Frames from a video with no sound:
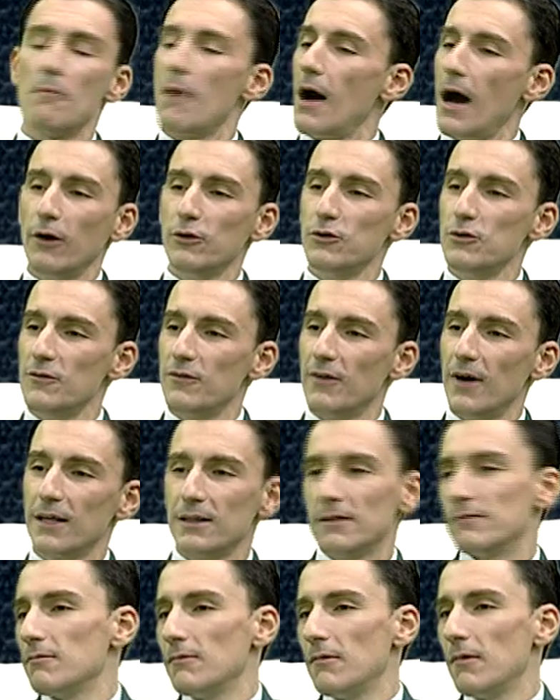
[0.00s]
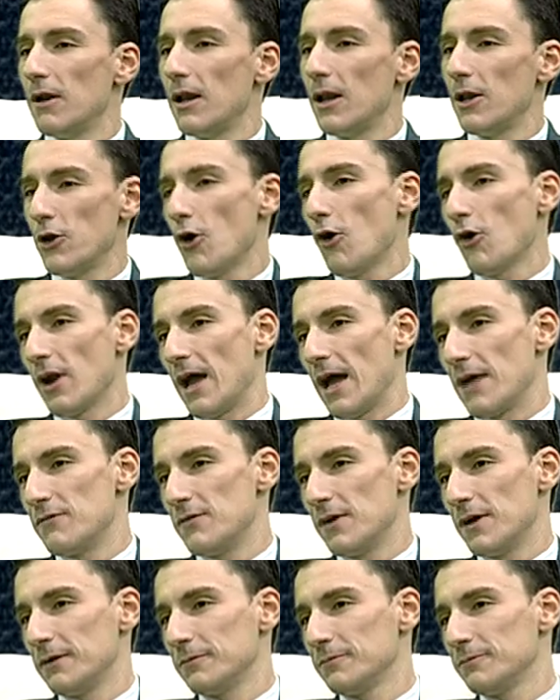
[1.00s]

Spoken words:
How do you find your life there?